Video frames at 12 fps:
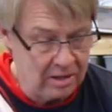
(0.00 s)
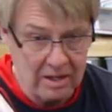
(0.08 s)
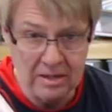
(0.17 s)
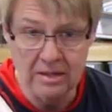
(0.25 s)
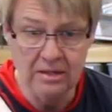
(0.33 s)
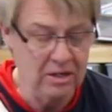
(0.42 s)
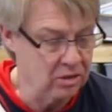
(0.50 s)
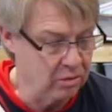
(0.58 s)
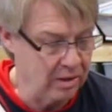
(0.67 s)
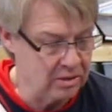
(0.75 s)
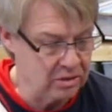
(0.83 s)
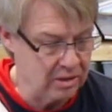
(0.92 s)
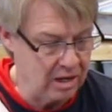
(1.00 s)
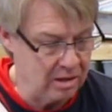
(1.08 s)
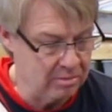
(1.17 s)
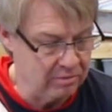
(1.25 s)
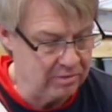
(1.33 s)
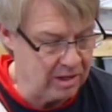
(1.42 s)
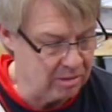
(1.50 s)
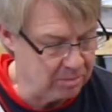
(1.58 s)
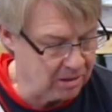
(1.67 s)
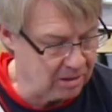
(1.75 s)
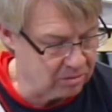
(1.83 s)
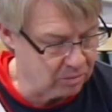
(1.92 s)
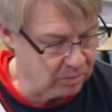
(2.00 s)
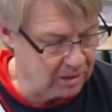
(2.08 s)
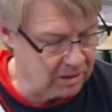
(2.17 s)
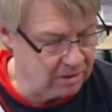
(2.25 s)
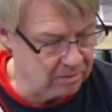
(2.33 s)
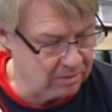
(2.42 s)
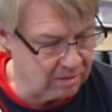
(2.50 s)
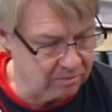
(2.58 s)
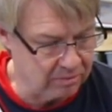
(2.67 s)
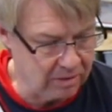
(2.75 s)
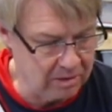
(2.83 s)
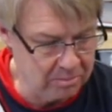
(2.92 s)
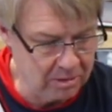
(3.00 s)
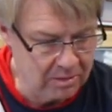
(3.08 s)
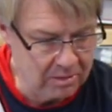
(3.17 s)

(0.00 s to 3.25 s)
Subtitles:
and it did a great job of damping out the ringing on that frame.